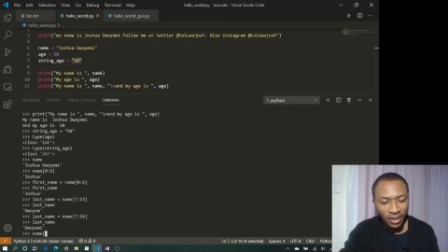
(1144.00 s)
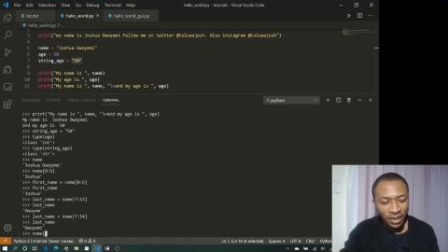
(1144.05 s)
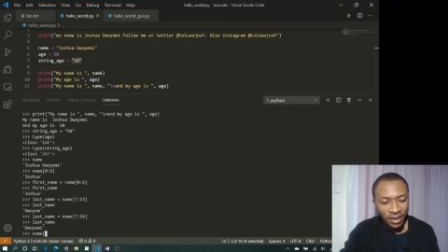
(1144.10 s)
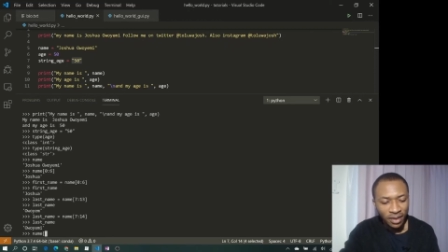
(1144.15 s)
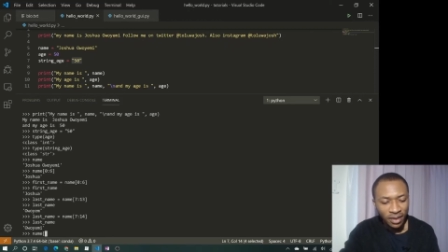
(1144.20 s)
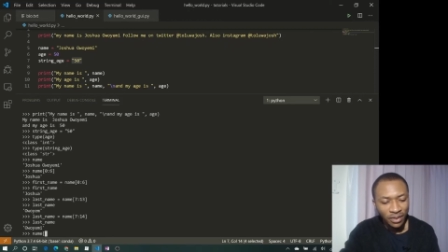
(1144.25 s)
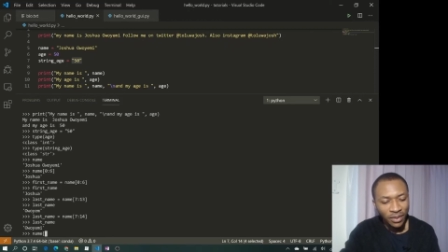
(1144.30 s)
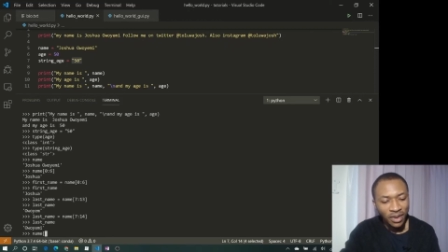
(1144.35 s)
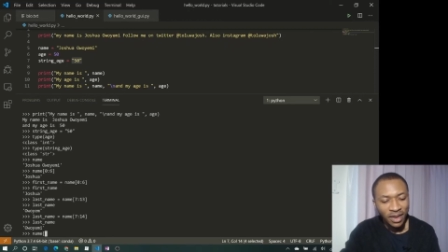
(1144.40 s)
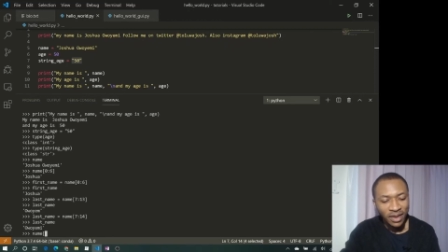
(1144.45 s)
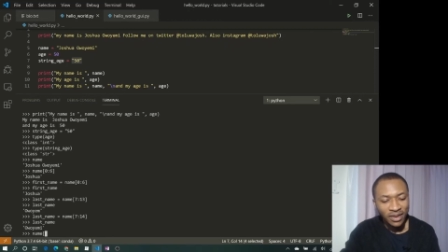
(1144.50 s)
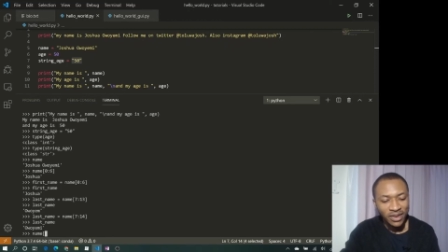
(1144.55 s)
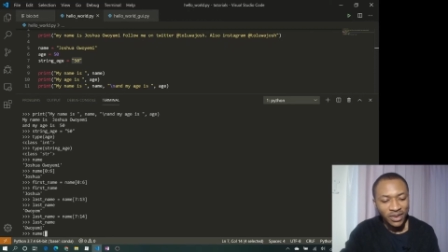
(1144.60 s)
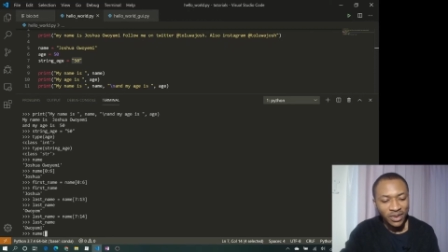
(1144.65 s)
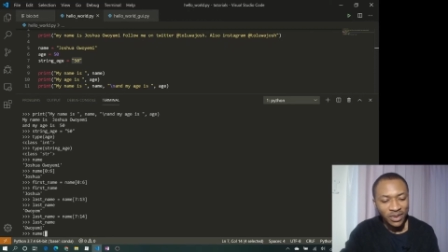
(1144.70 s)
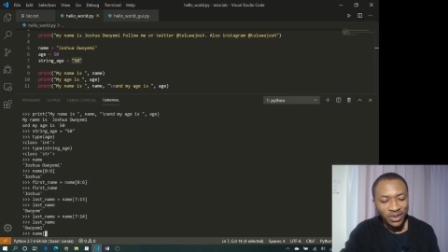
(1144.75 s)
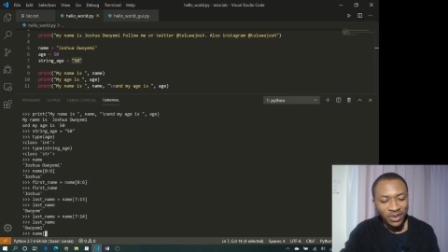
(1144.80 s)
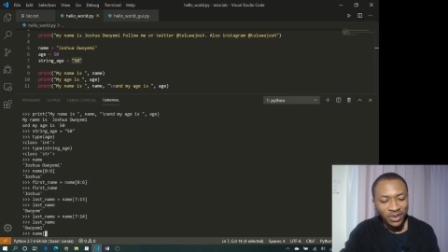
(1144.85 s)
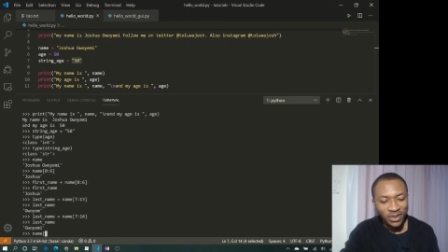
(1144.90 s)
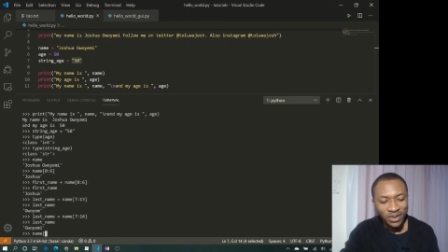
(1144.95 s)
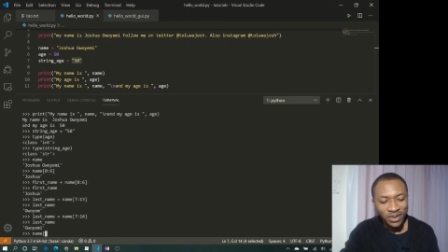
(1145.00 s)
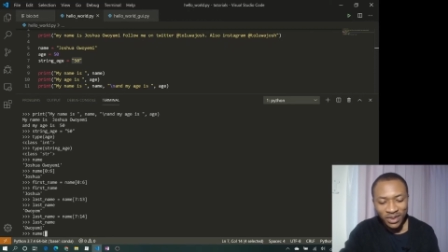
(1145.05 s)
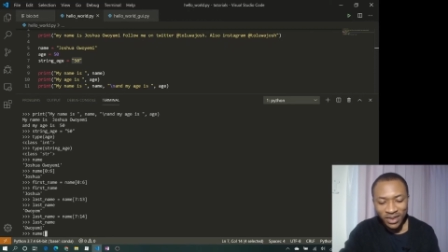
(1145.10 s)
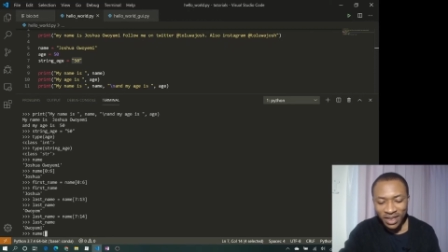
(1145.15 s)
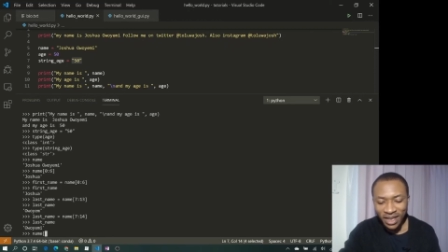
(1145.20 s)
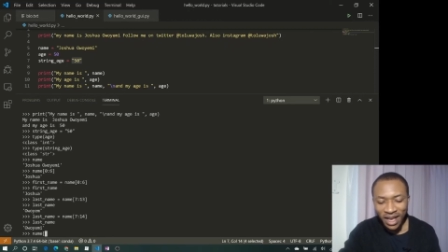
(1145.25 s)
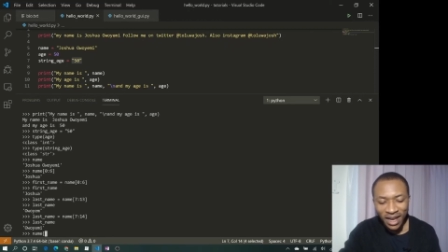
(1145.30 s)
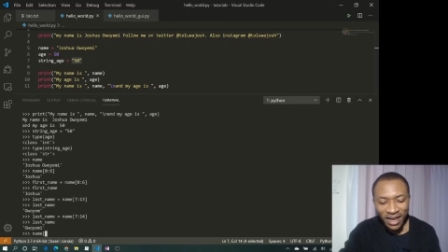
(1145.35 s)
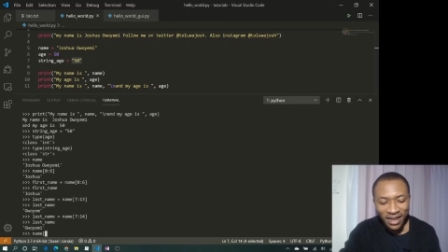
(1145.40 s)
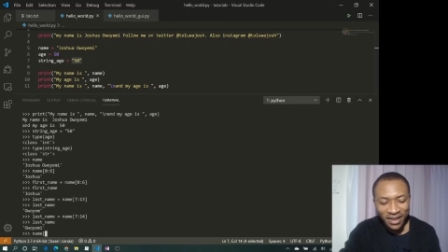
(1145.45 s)
we can
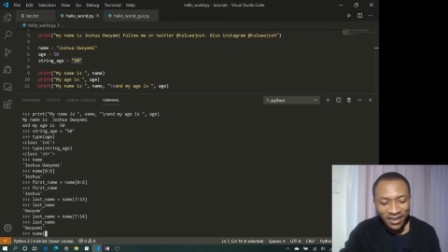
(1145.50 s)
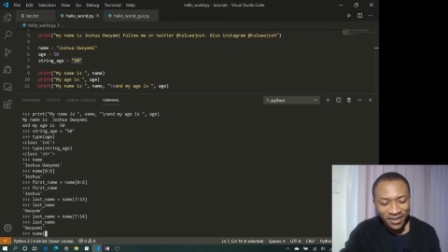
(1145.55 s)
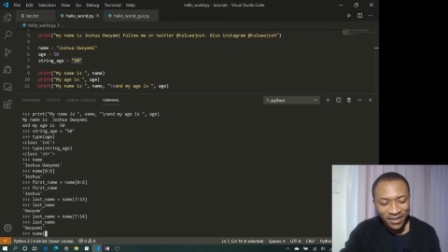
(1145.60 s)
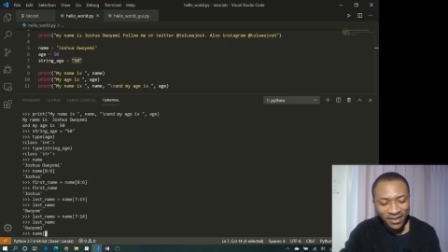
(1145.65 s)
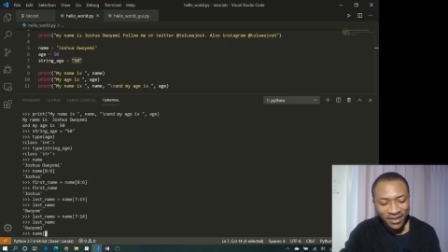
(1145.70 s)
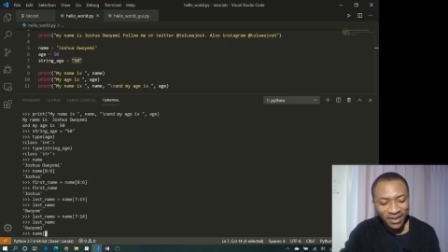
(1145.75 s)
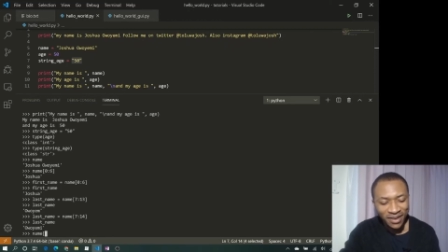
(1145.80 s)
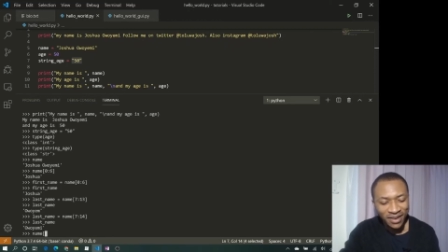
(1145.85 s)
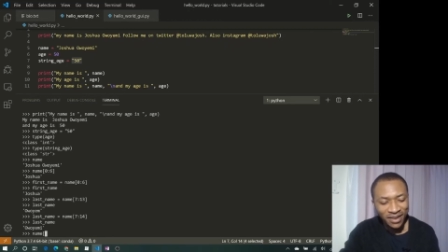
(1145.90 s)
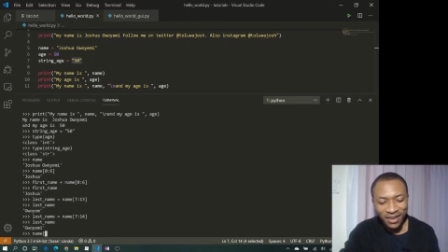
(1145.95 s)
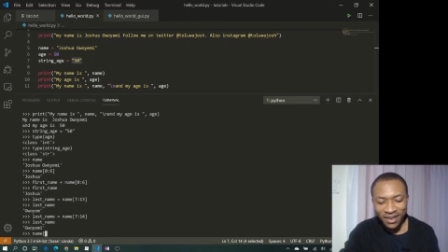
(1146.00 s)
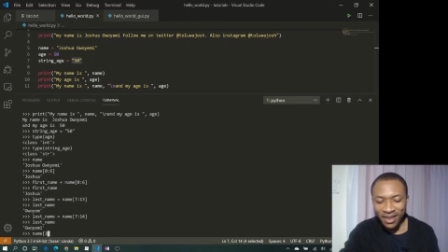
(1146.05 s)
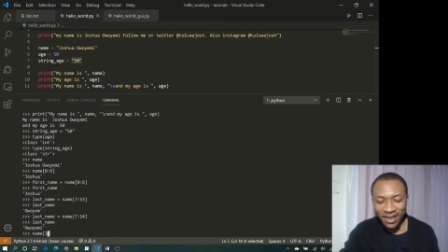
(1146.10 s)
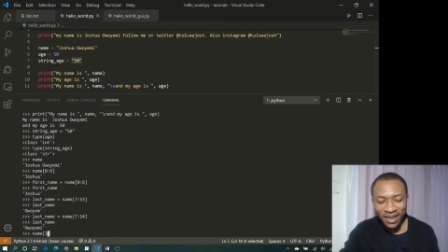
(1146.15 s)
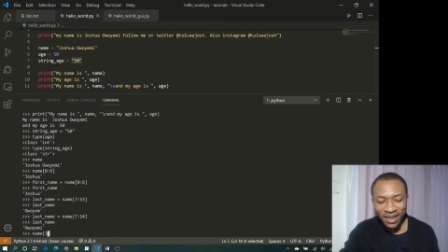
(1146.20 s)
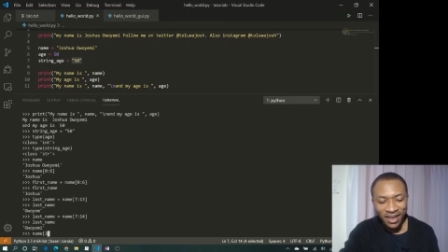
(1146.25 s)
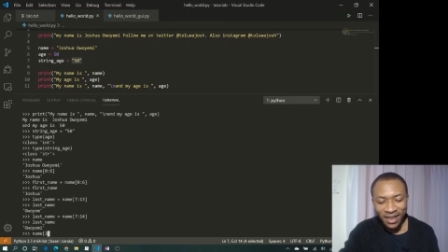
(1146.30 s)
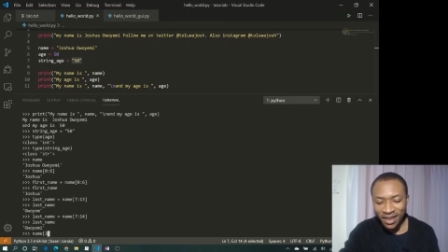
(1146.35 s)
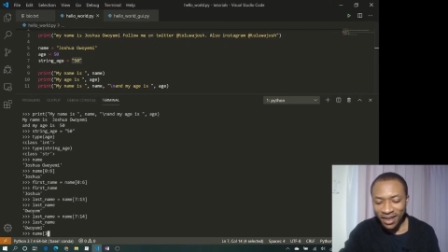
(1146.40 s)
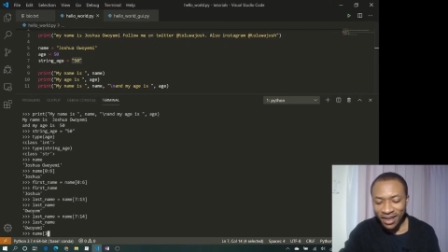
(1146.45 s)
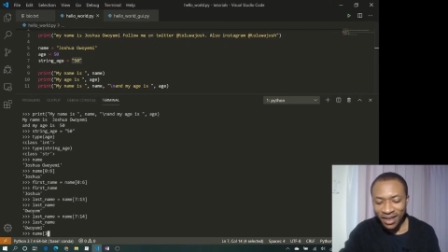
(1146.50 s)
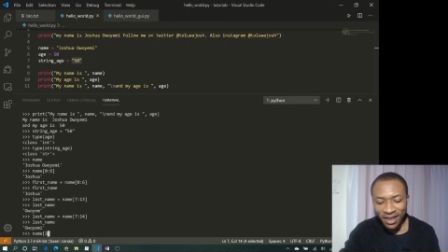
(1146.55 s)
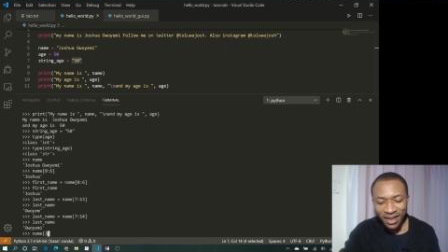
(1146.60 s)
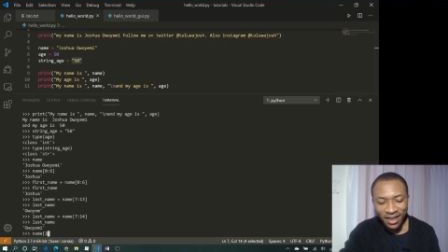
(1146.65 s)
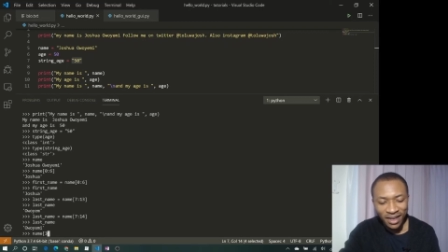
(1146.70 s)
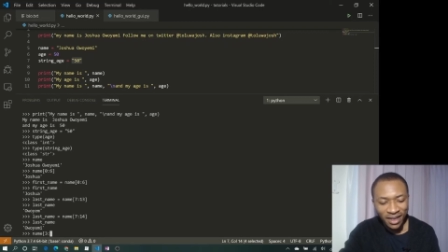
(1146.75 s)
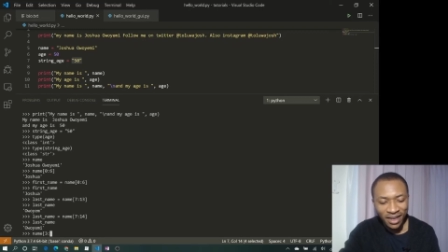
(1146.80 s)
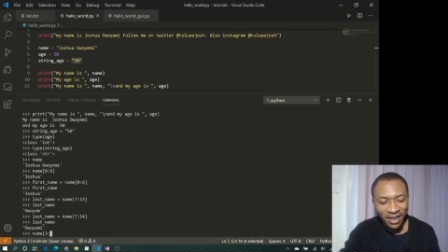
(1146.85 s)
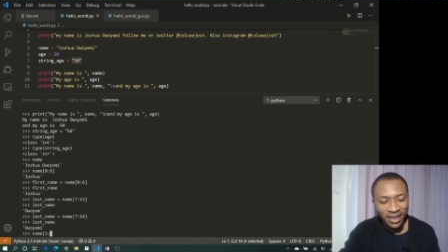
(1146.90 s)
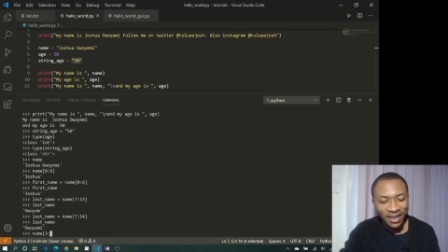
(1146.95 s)
slice
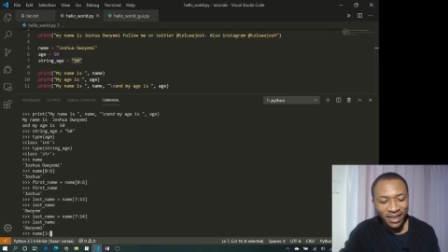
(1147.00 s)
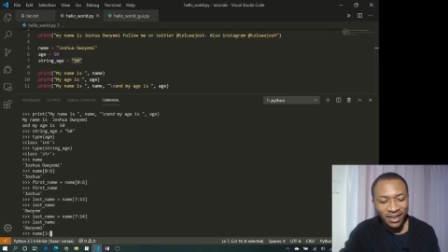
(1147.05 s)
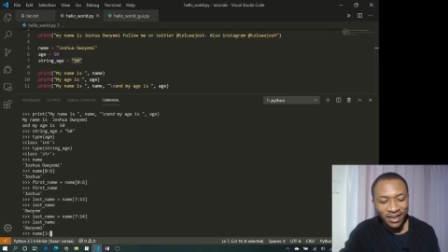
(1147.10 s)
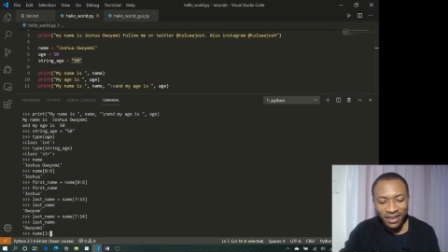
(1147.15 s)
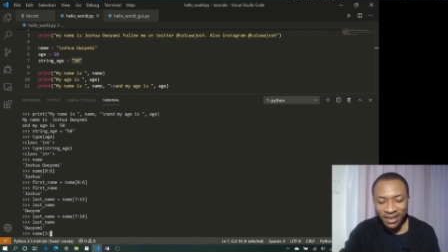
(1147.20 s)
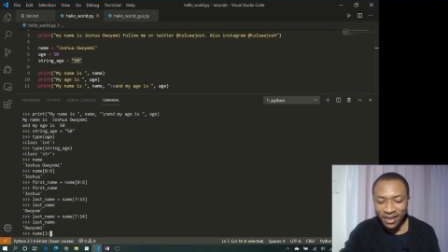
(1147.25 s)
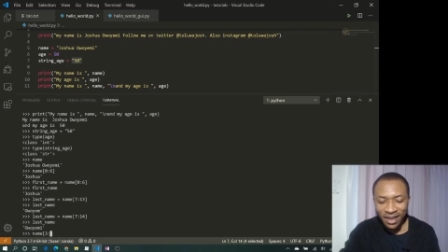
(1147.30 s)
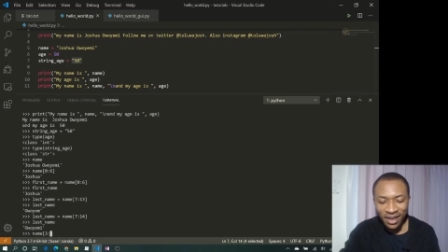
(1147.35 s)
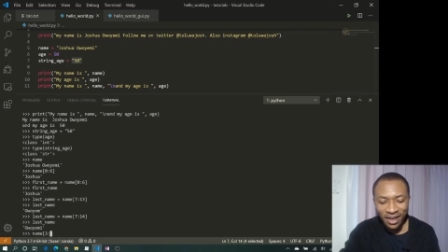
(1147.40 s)
in